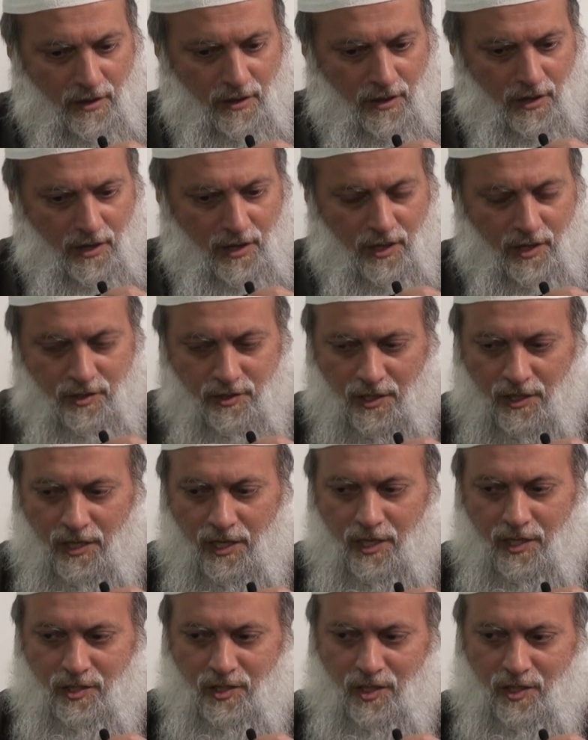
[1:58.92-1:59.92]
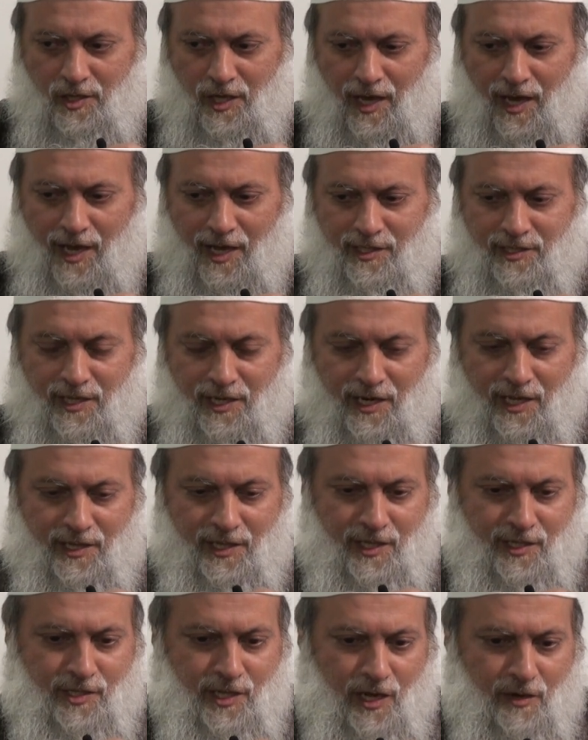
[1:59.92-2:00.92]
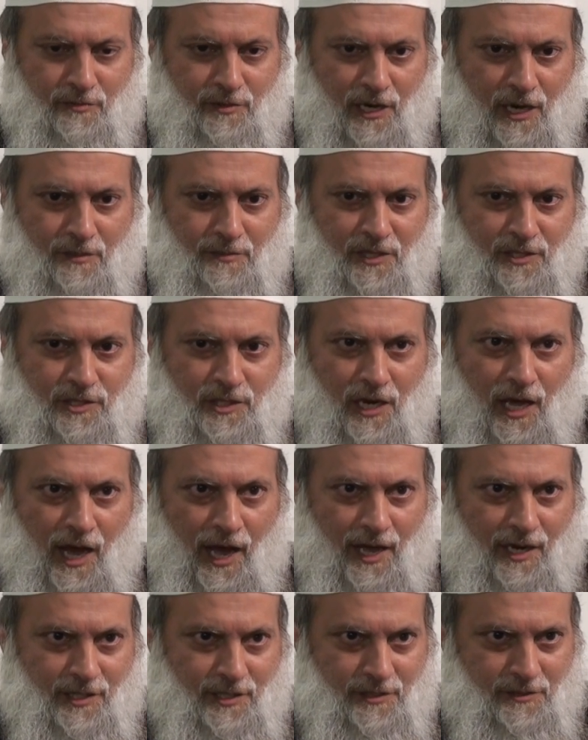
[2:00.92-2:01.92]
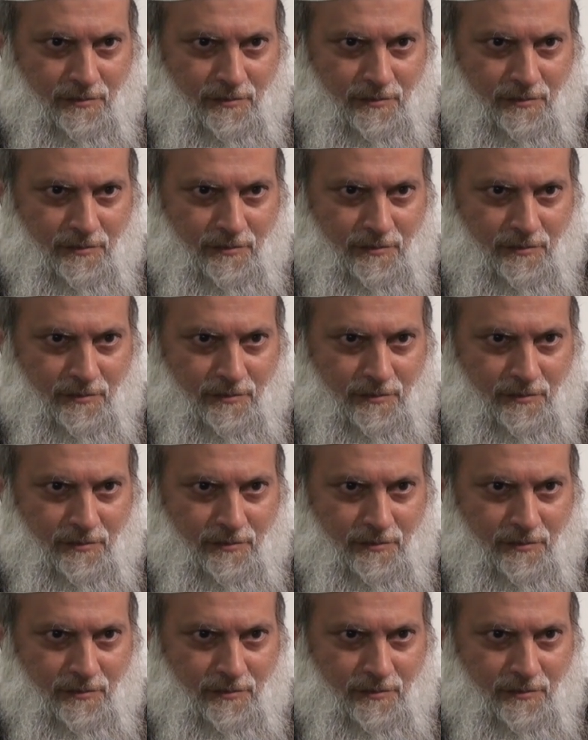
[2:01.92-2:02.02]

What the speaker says: it is an easy task, and at the same time it's not,